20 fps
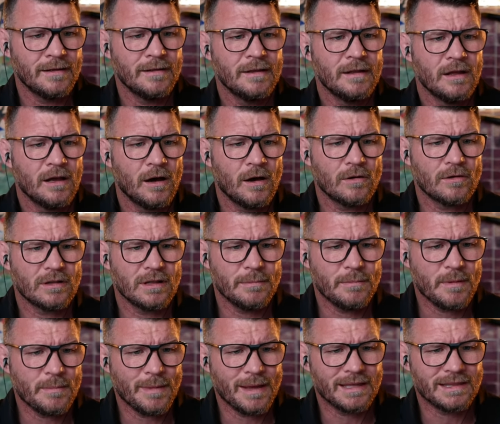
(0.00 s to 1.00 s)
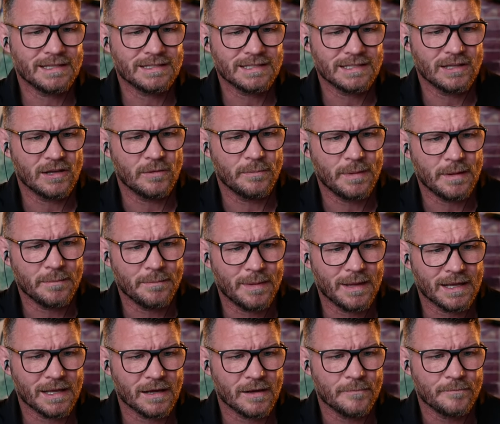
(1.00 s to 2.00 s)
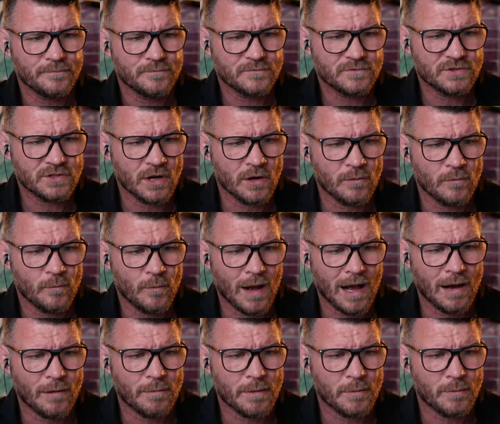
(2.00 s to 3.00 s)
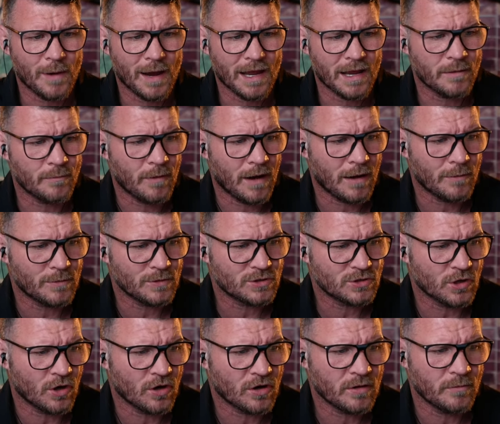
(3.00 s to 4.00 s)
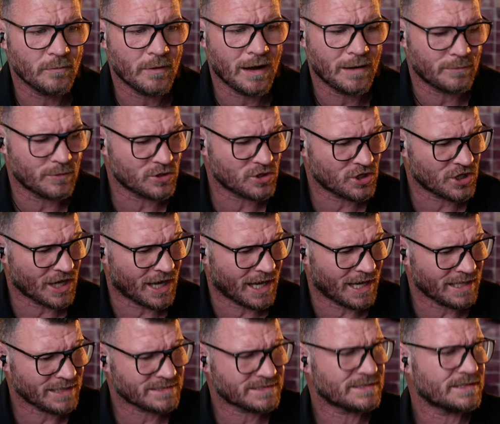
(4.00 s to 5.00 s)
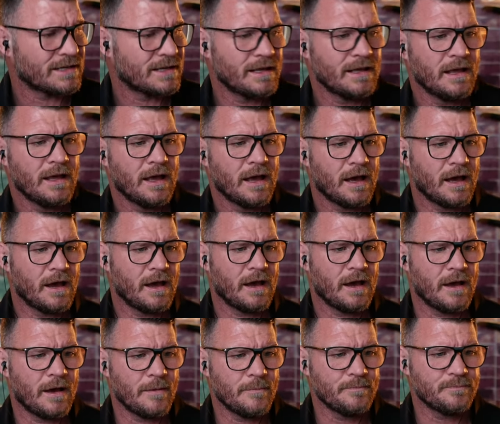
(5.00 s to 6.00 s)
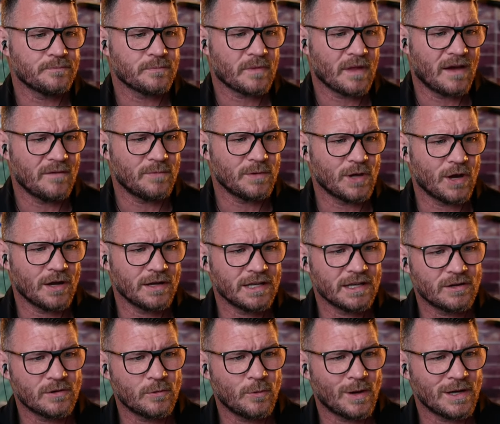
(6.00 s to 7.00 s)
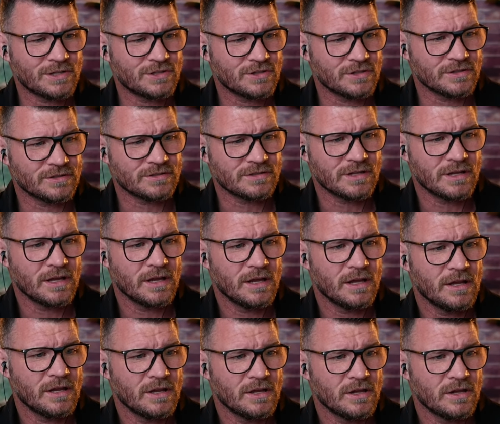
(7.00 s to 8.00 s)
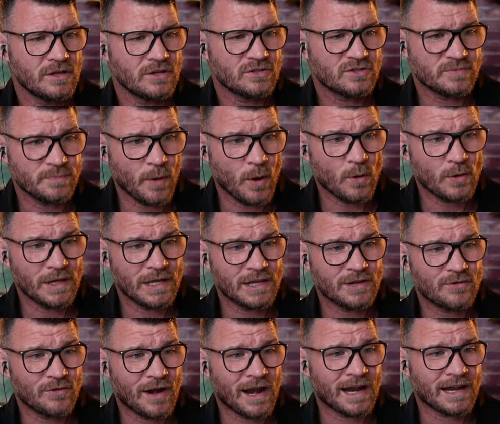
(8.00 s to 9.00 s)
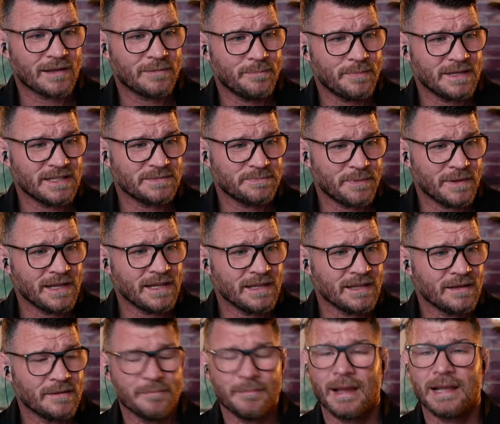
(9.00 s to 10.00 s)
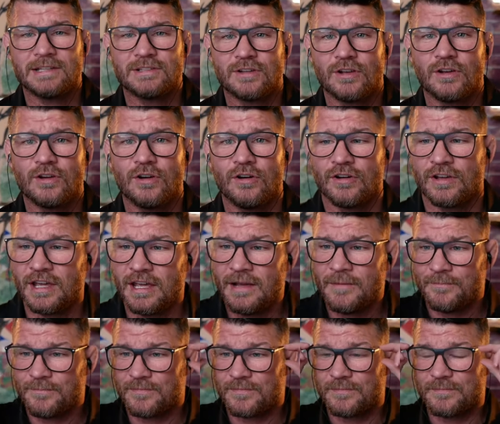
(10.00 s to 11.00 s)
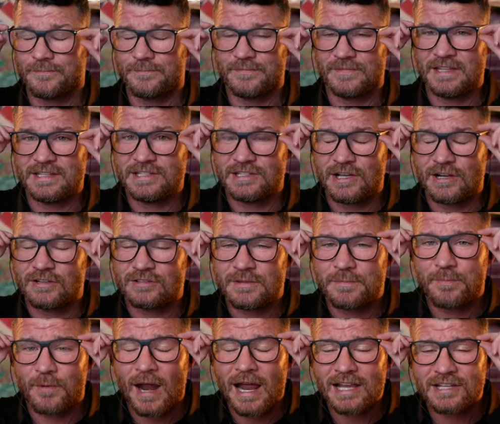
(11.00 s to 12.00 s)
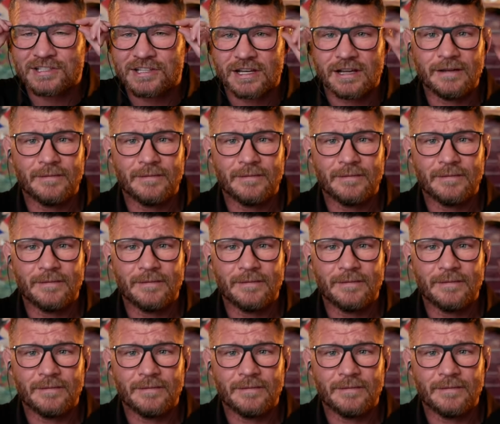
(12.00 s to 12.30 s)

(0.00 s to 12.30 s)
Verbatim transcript: Hold on, let me make this a little bit bigger. So while we wait and while we talk and while we chat, um, have we got any questions? Smoking crack, Bisping, Mexican cookie. This is going to surprise you.